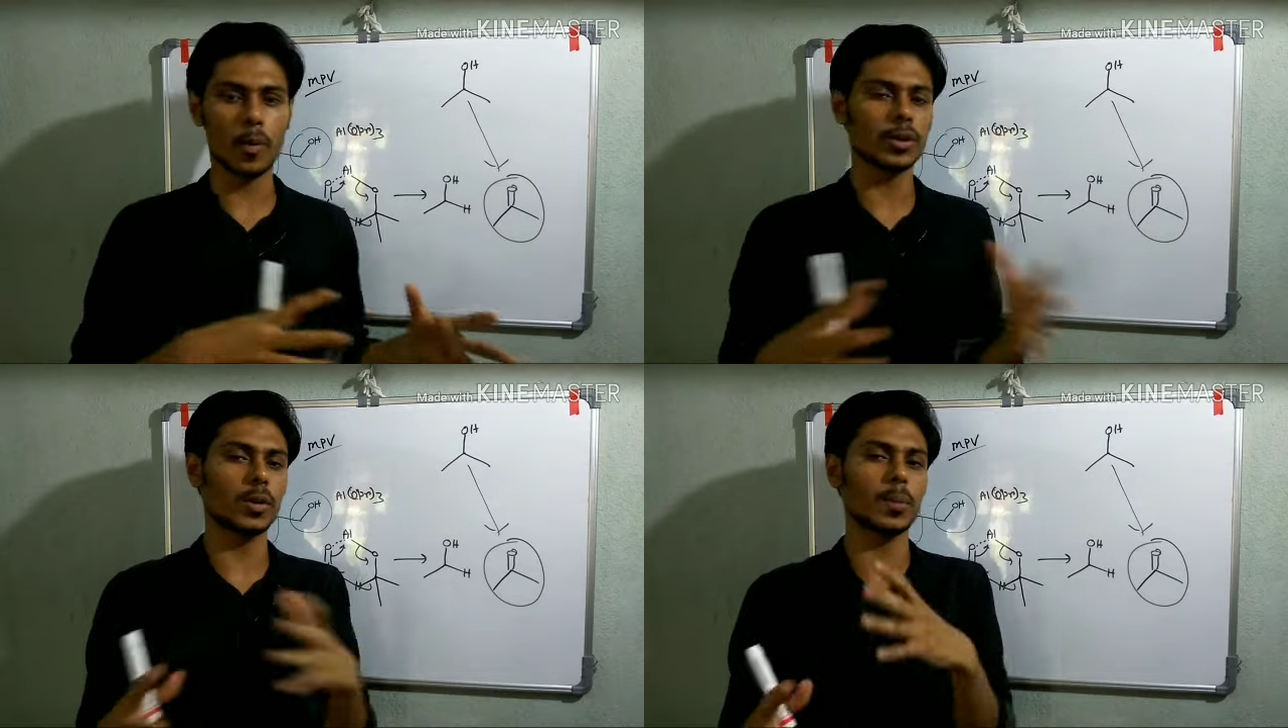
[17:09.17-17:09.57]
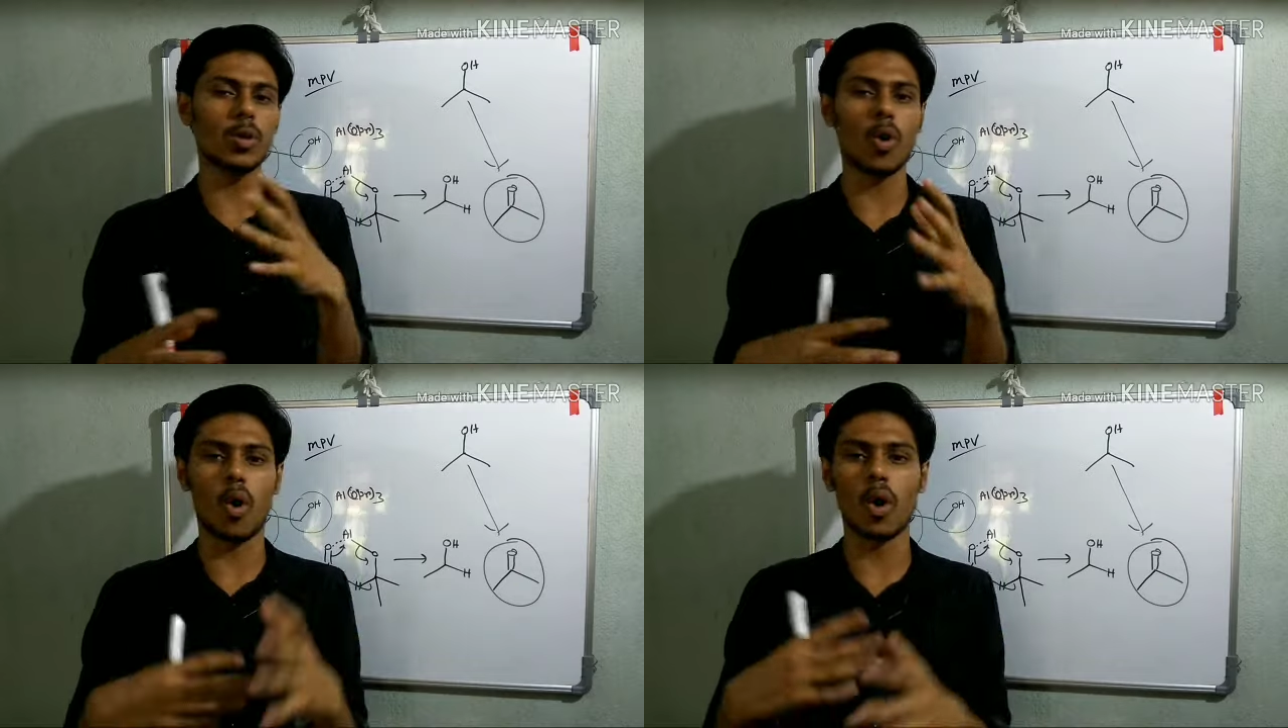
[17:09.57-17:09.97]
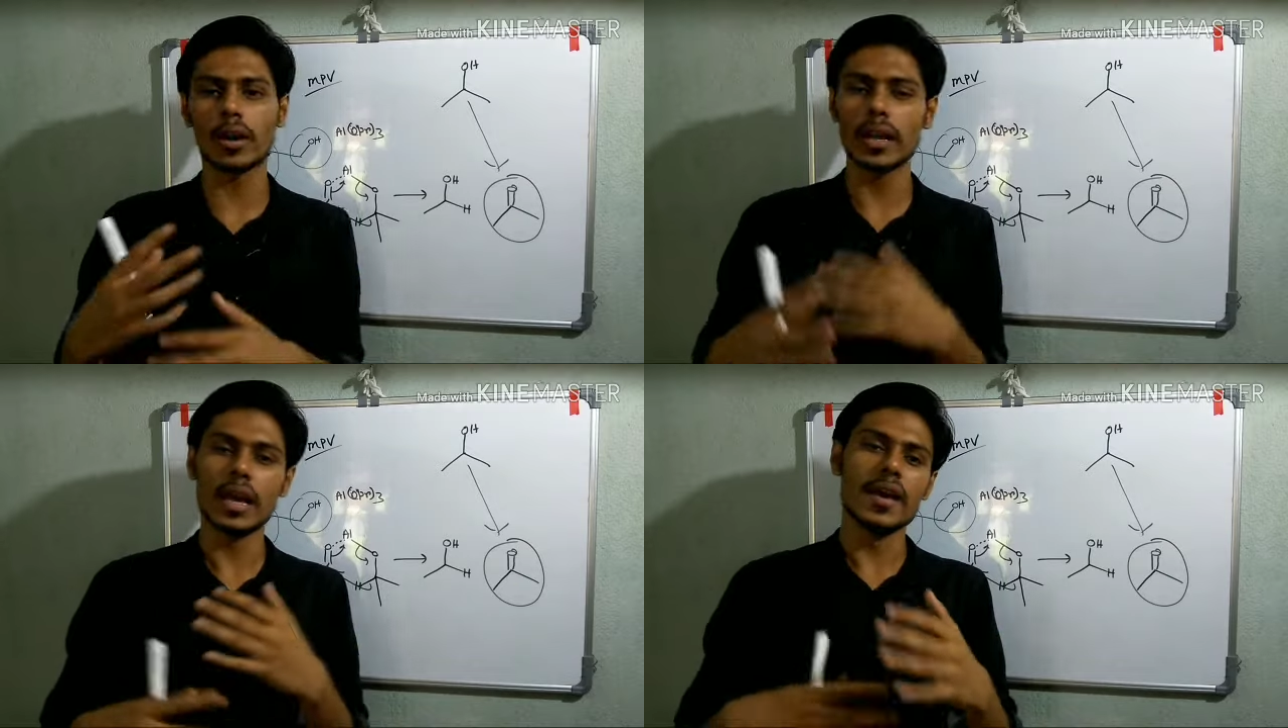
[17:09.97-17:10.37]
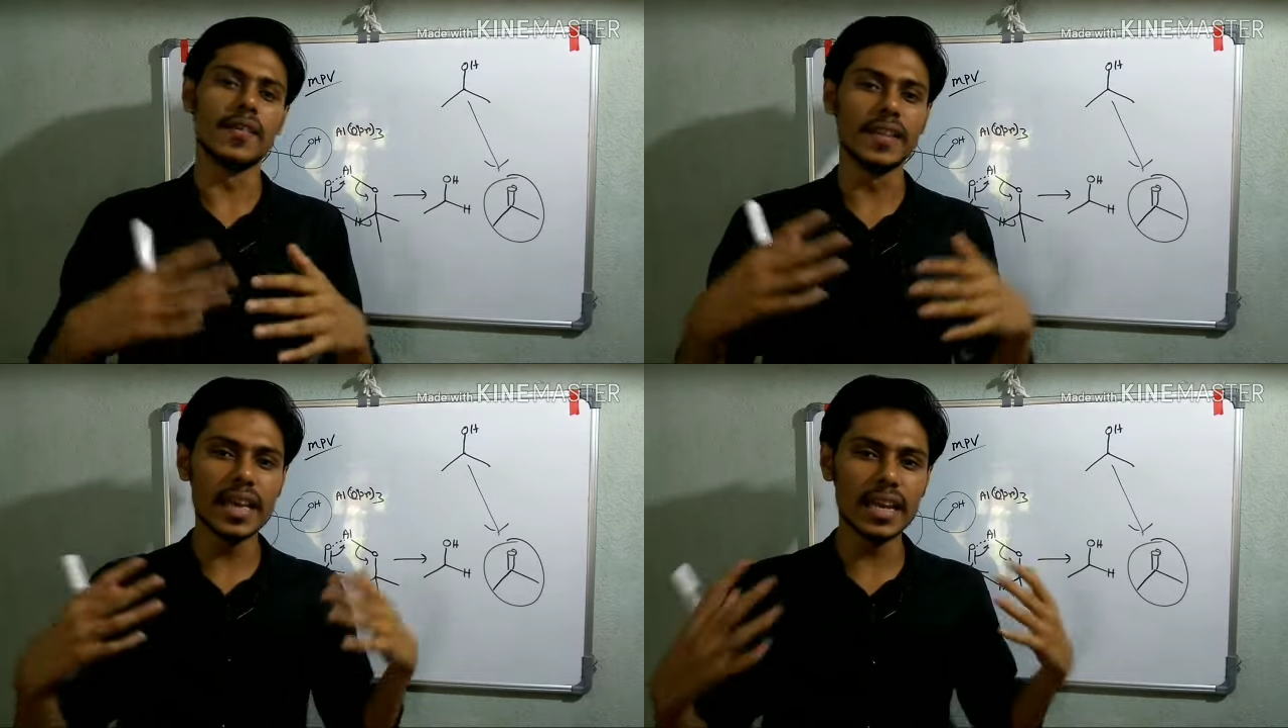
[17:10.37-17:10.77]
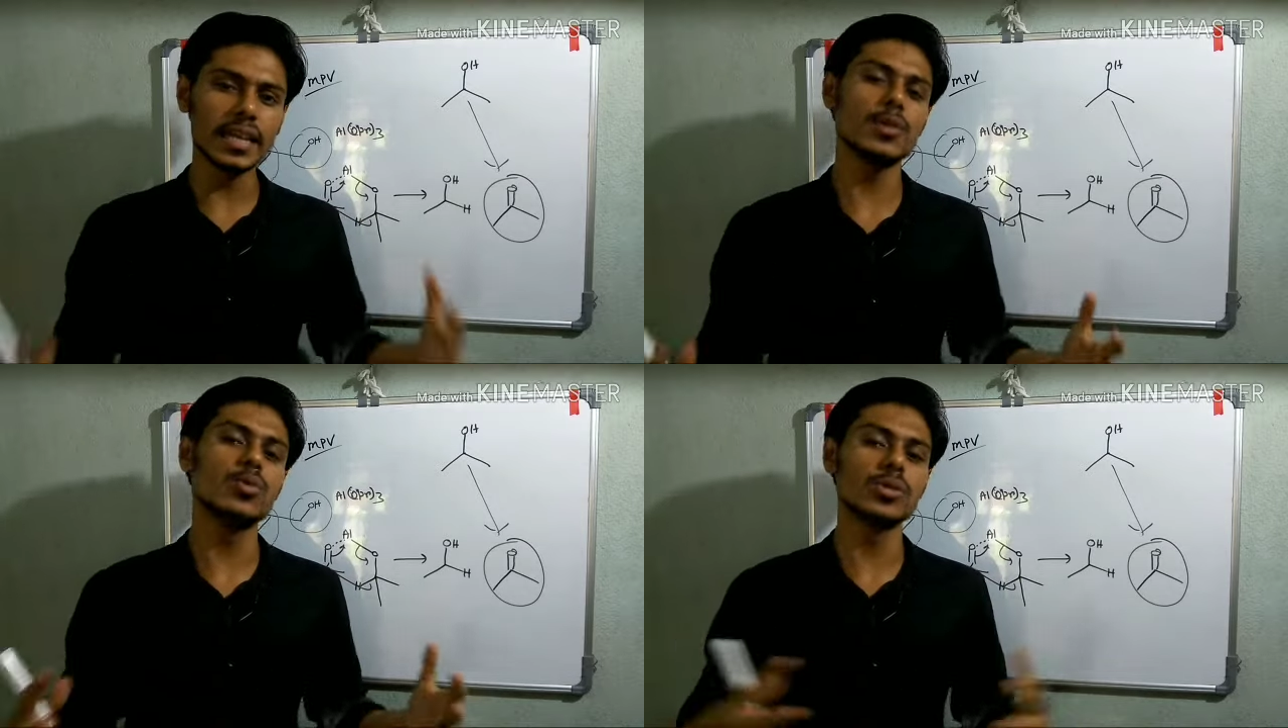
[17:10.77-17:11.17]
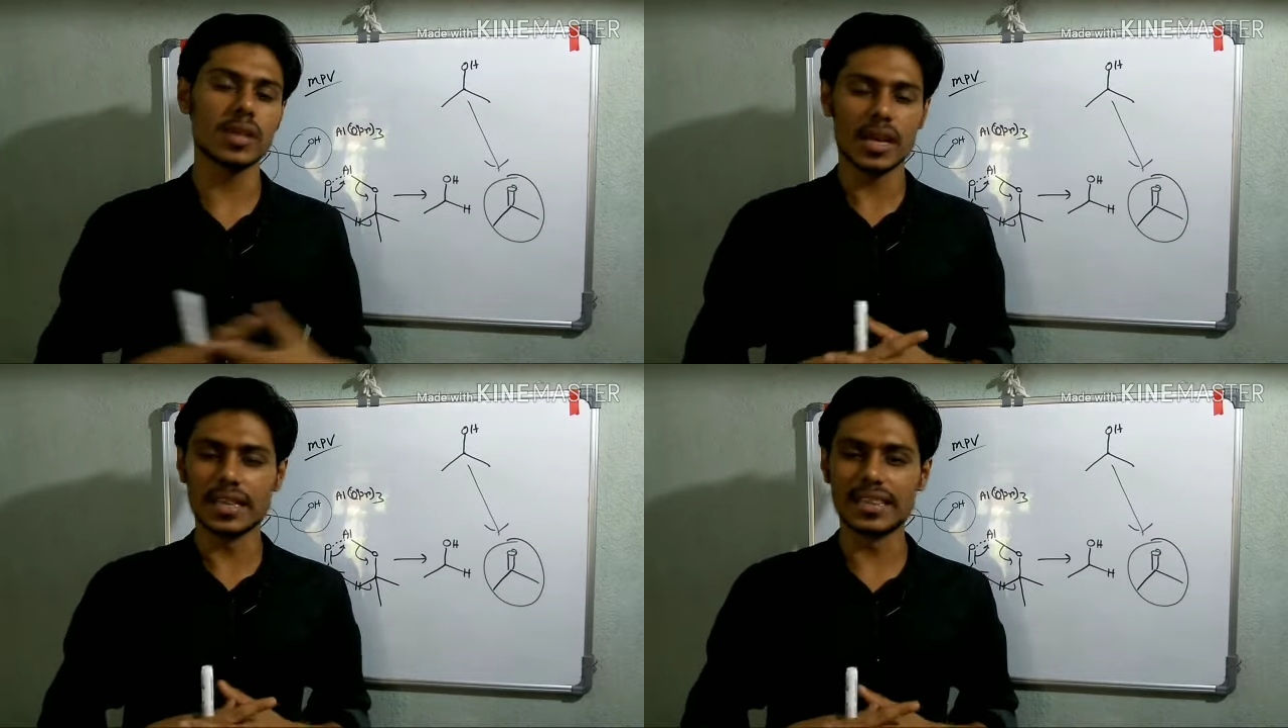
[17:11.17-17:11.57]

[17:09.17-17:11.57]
point of view or real use,